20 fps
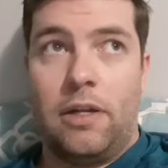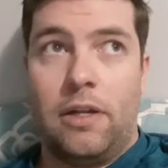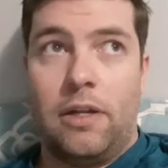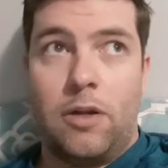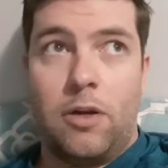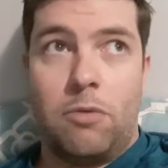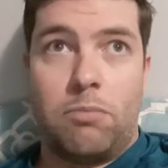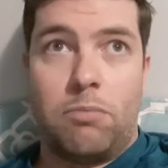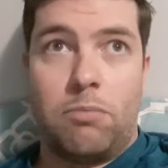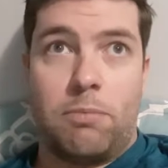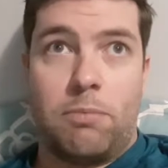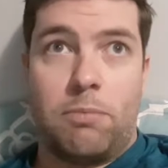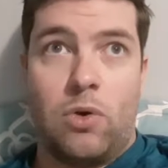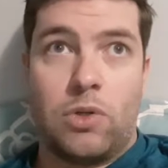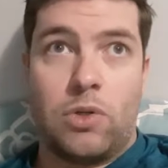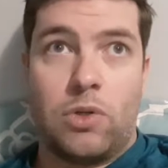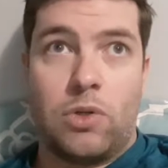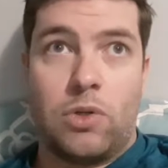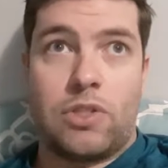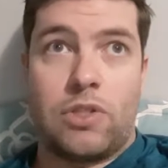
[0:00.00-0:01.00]

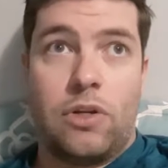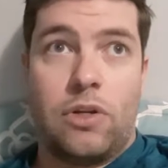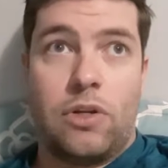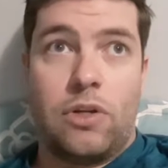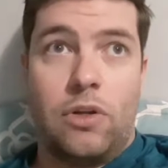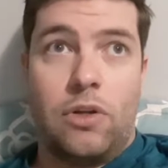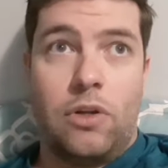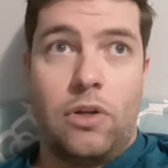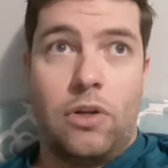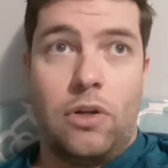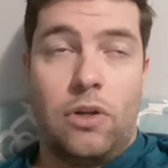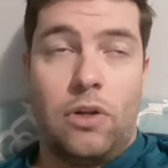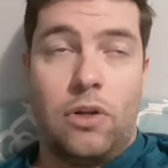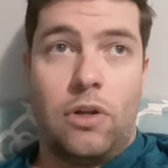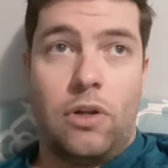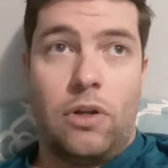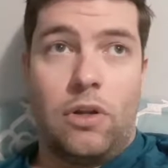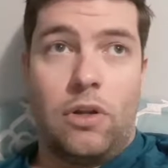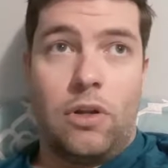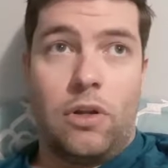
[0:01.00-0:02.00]
promotes
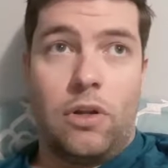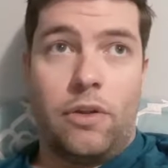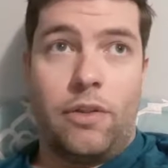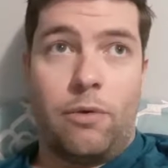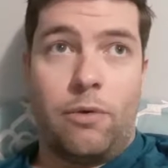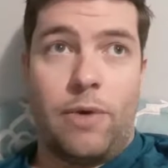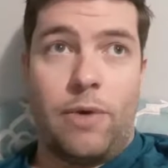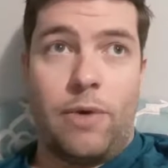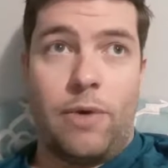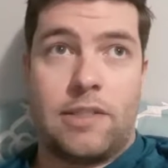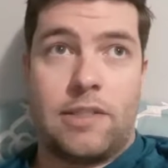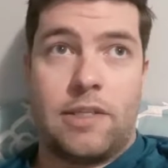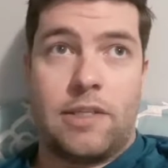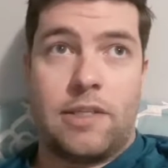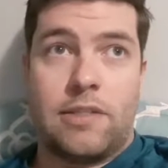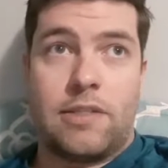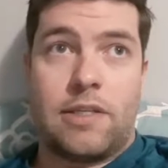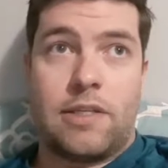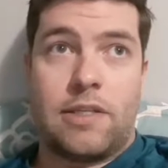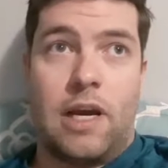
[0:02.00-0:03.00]
the
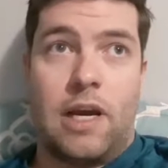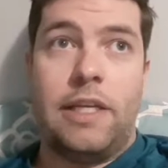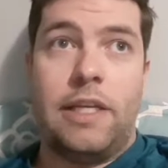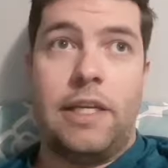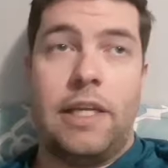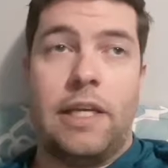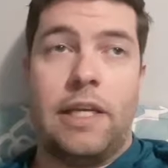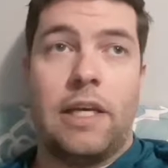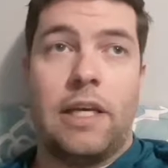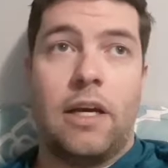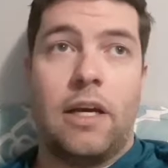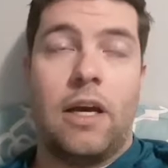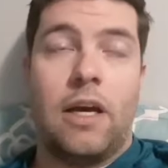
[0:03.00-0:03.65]
racist idea